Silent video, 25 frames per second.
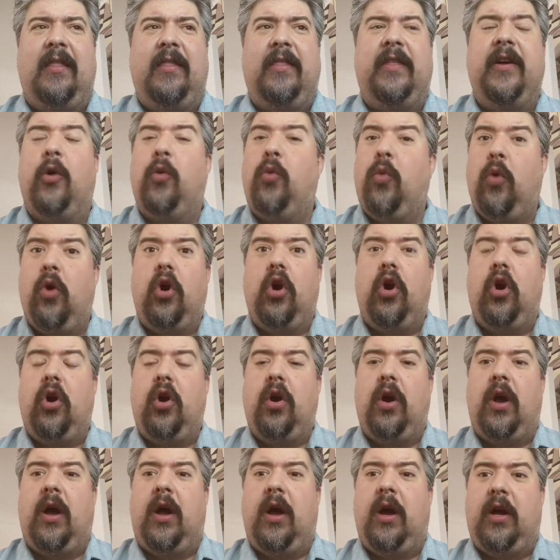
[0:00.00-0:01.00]
there
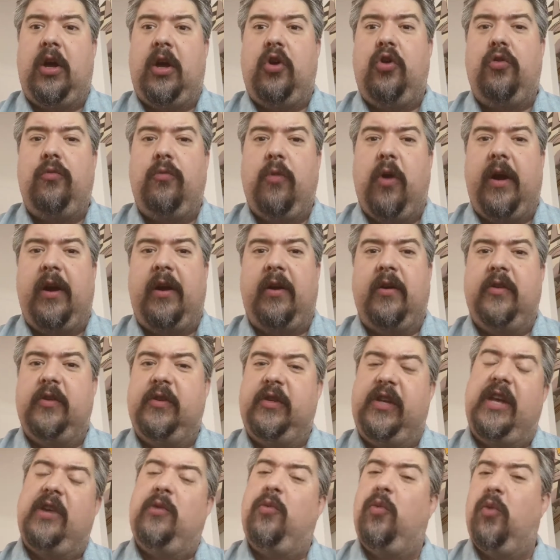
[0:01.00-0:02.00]
were code
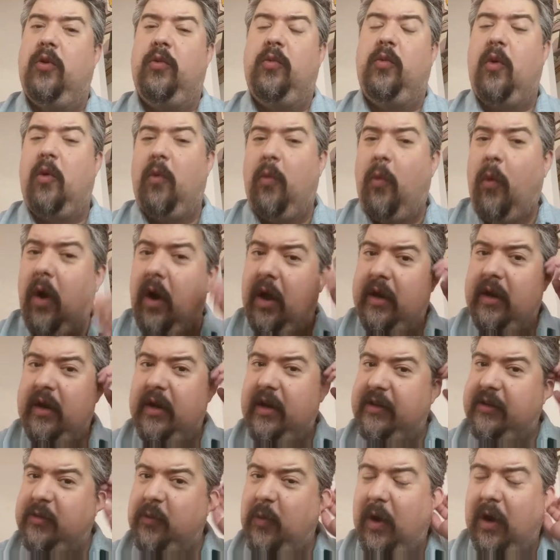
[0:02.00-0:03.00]
breakers in World War One
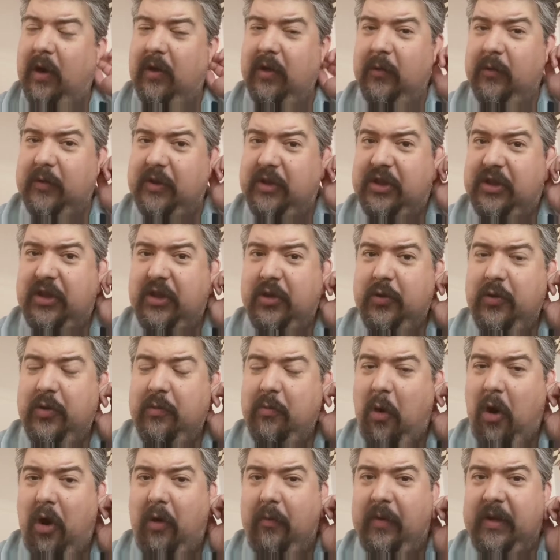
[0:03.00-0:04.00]
as well. There was two
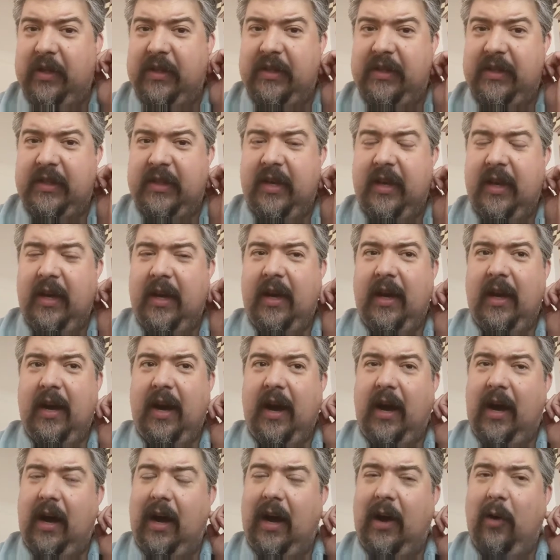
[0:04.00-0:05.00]
departments.
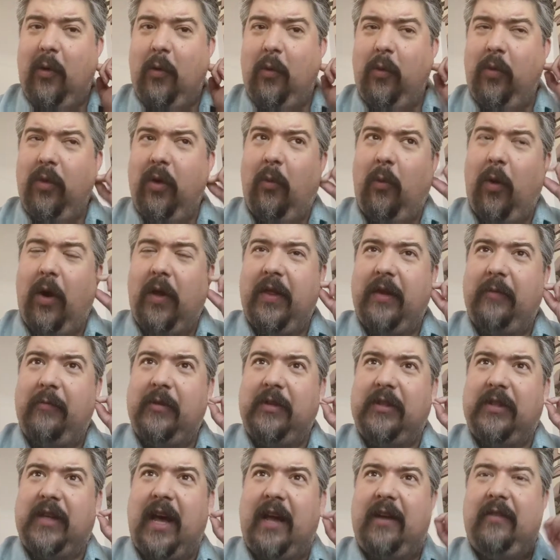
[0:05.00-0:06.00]
The one that
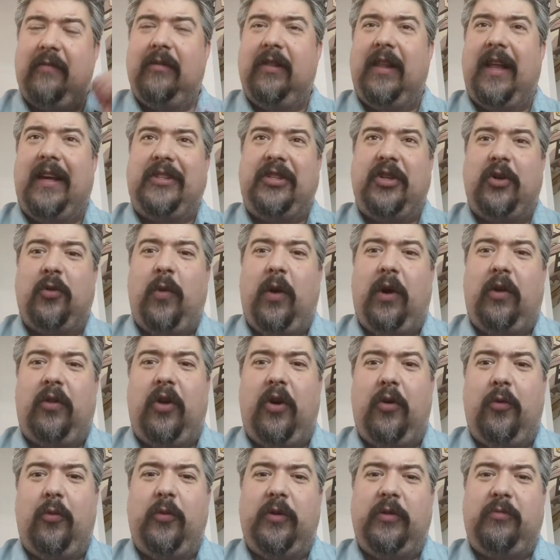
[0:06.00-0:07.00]
was kind of lesser well
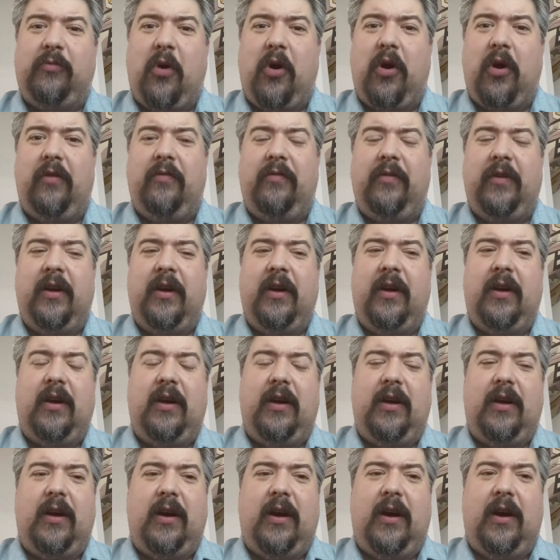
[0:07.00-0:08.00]
known was part of
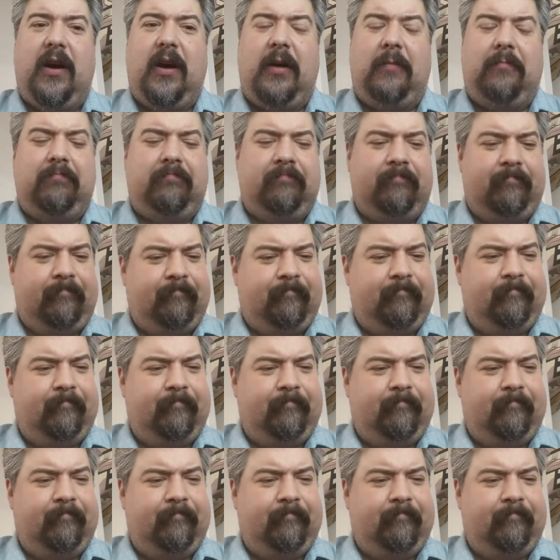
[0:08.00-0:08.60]
um,